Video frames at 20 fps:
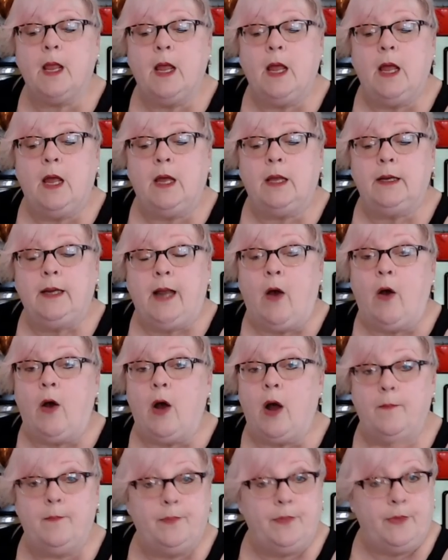
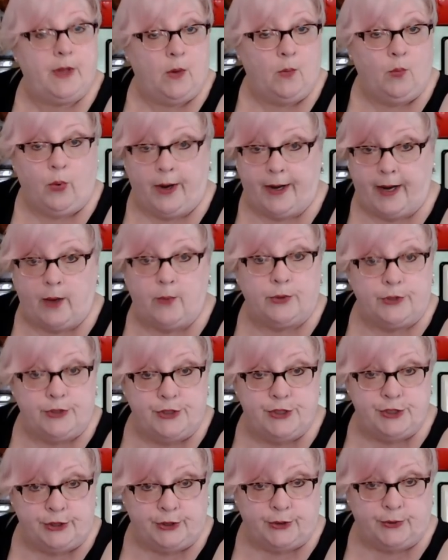What I would
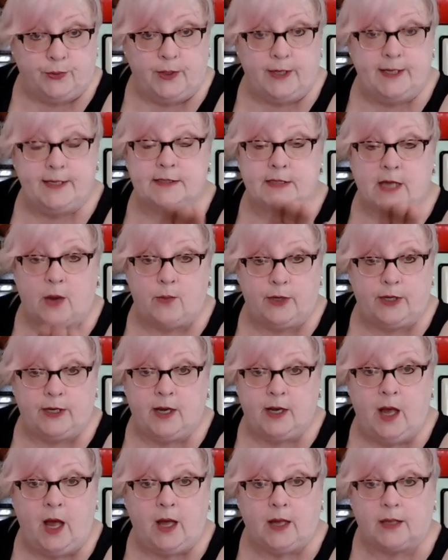do is I would
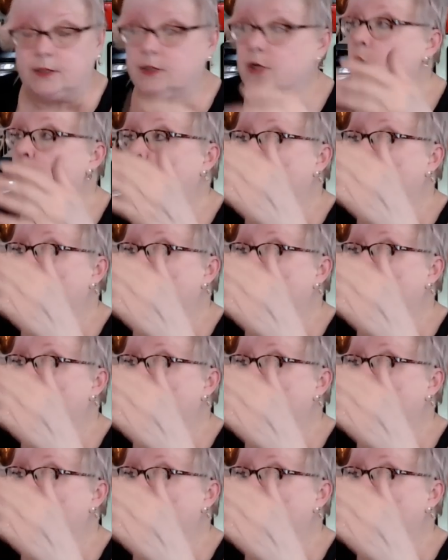cut